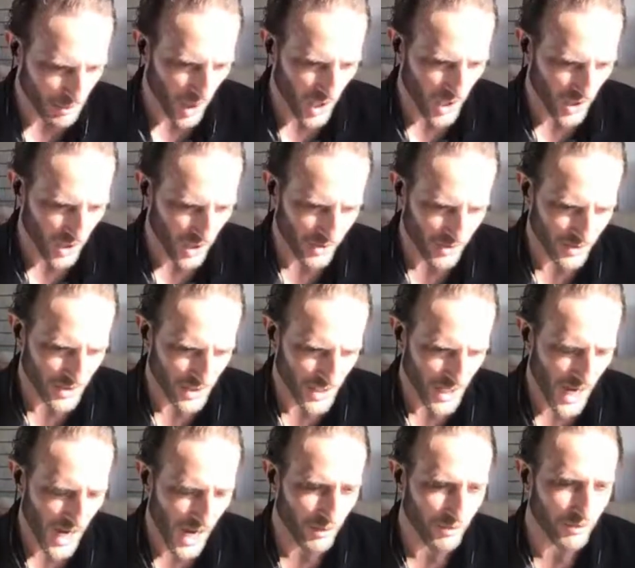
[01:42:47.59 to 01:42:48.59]
borrowed
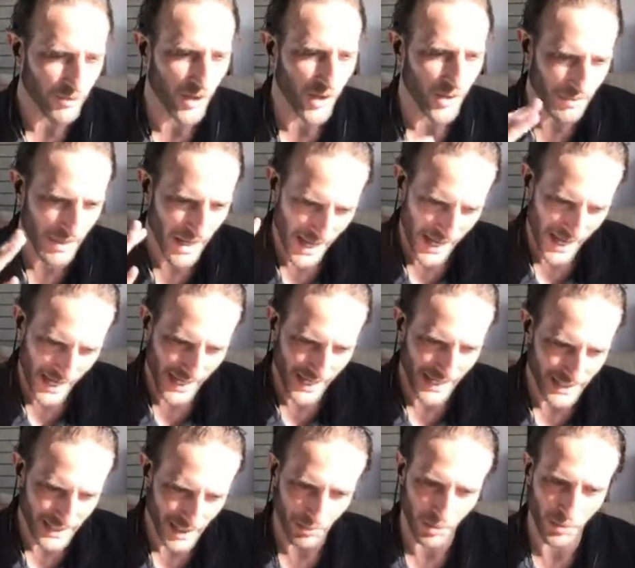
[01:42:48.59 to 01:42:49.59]
from
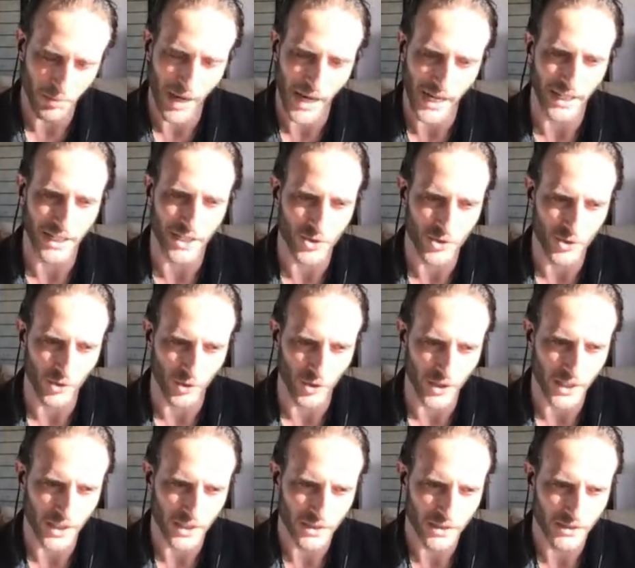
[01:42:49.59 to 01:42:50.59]
a diplomatic
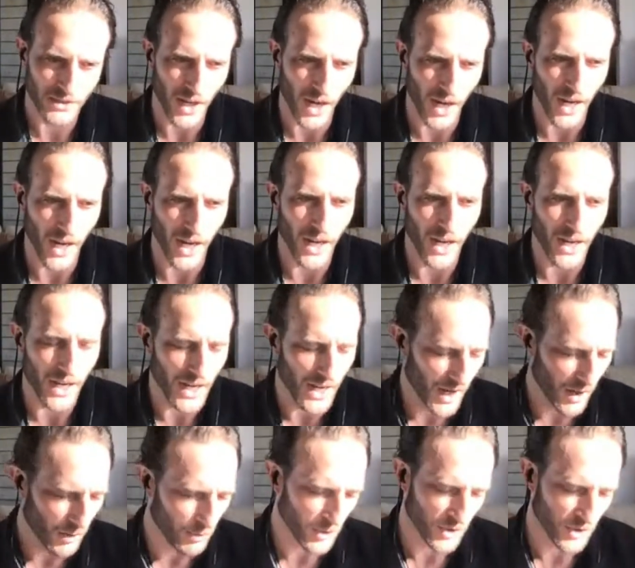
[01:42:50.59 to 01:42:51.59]
historian,
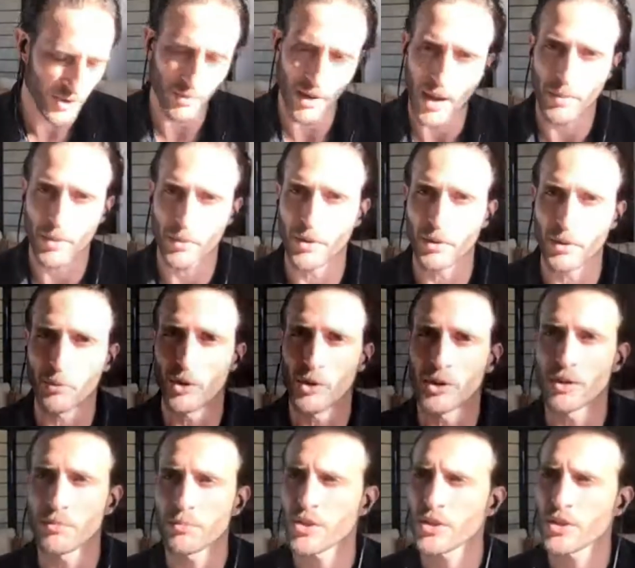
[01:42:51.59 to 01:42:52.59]
William Appleman
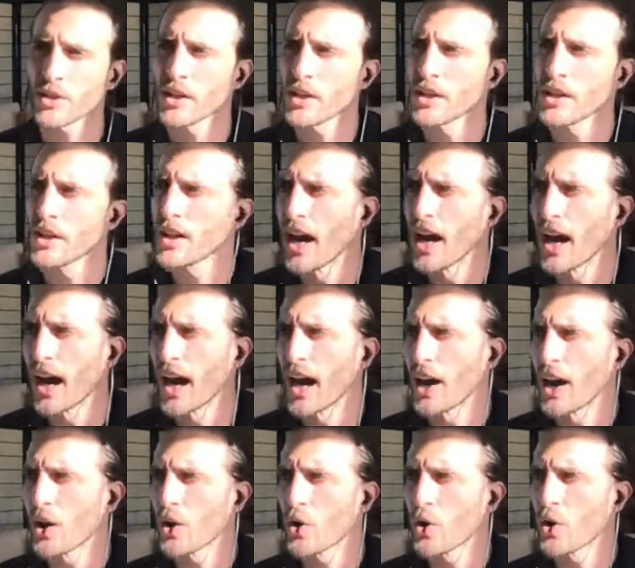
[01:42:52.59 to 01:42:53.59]
Williams,
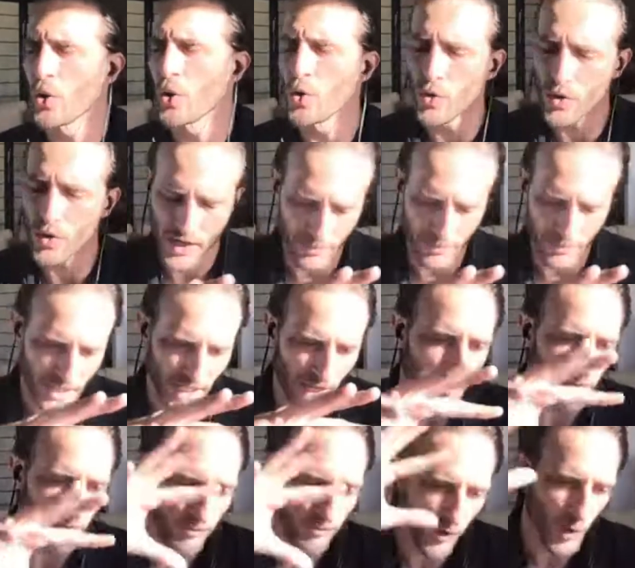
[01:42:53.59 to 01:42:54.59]
who
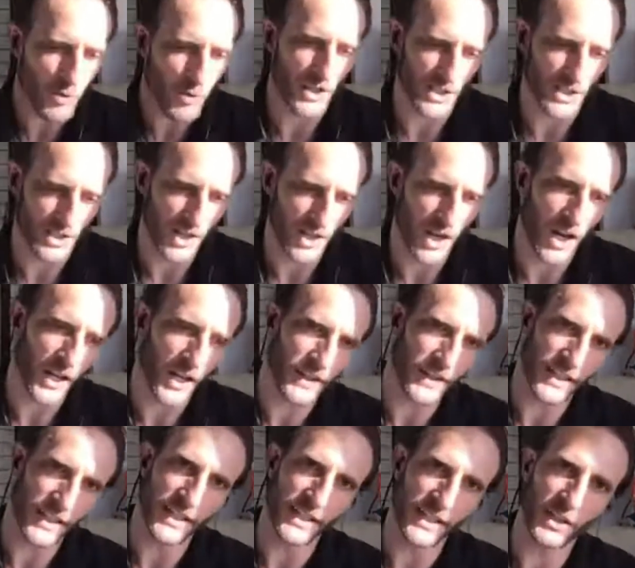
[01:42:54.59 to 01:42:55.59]
himself focused
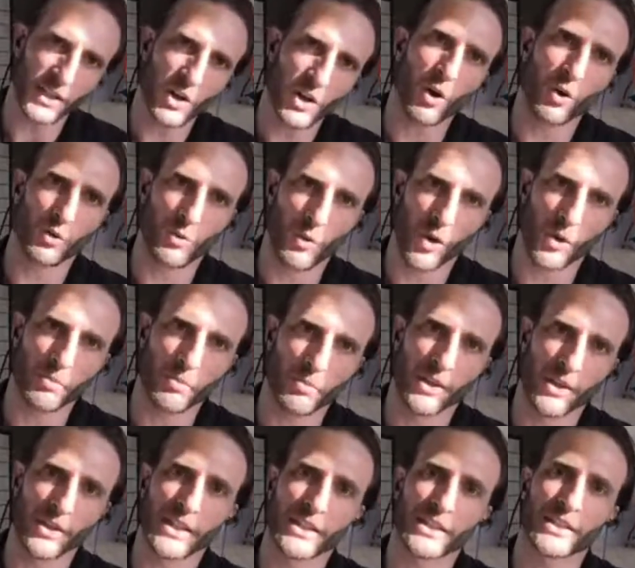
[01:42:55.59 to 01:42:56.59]
on the Cold War
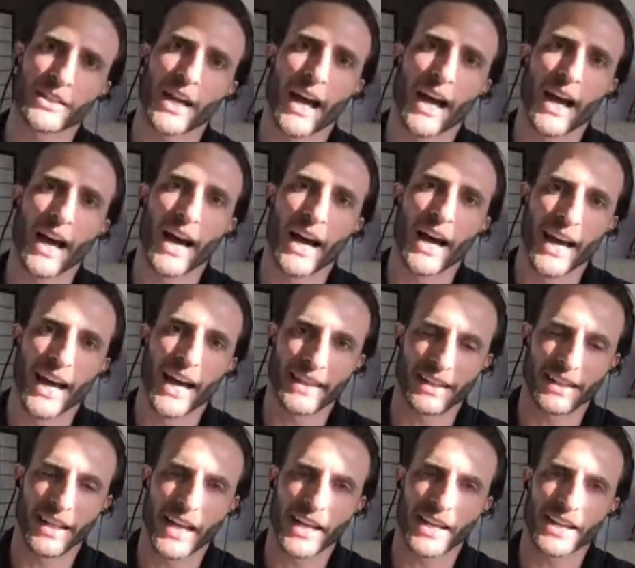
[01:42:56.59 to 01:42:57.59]
period
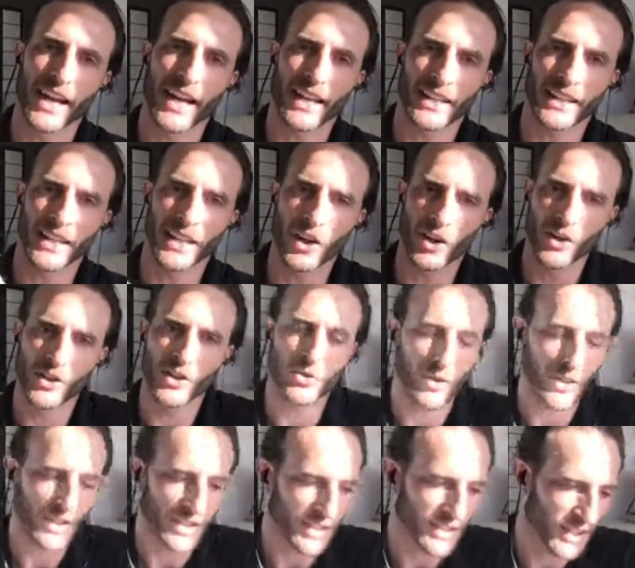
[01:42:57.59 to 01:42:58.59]
and the early
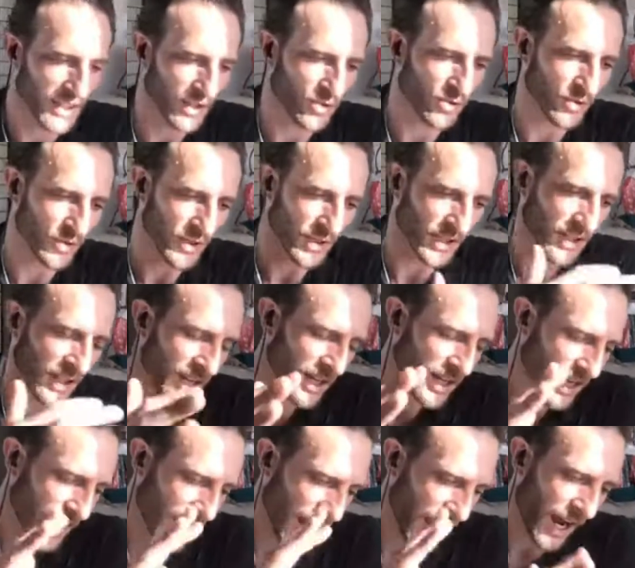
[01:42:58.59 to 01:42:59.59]
20th century
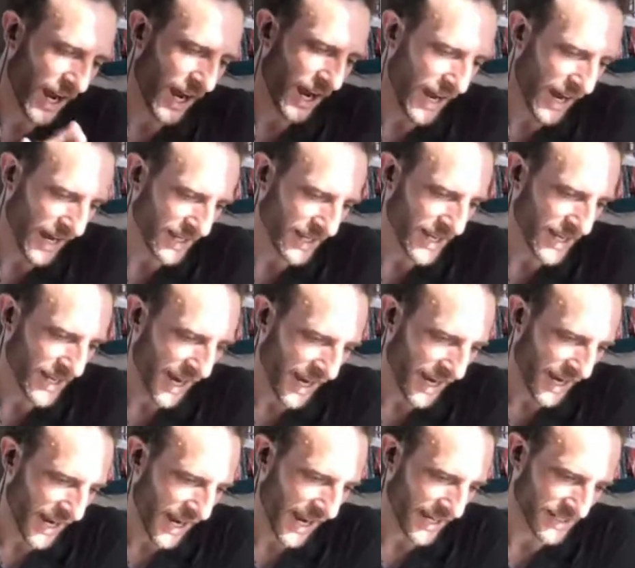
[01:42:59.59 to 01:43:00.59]

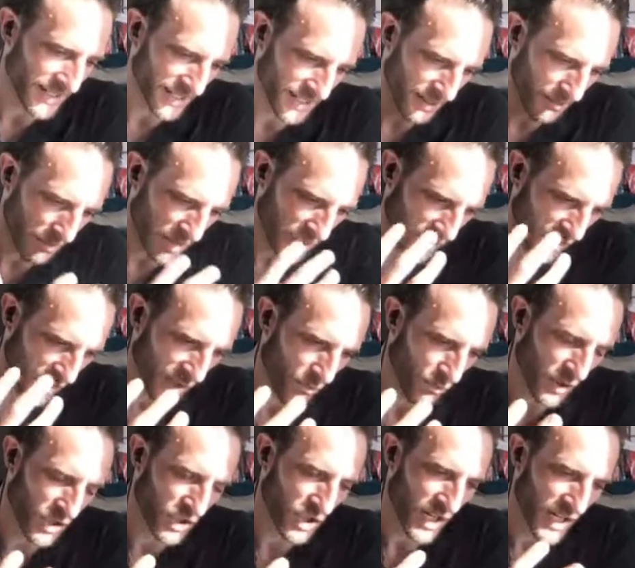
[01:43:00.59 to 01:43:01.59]
as the period
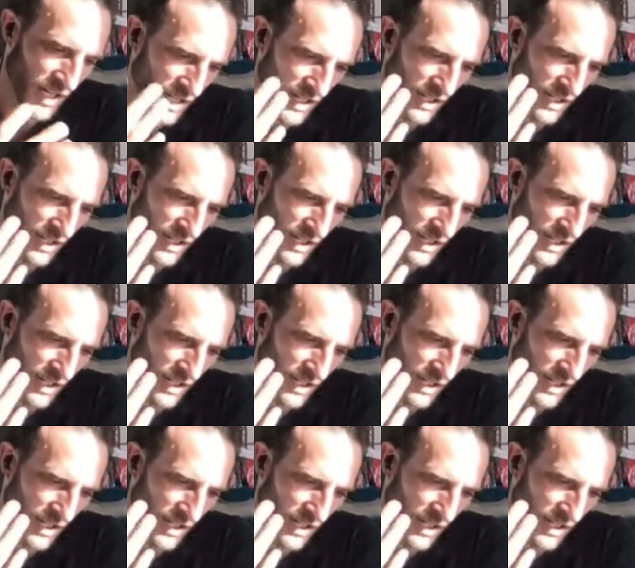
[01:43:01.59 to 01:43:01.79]
in which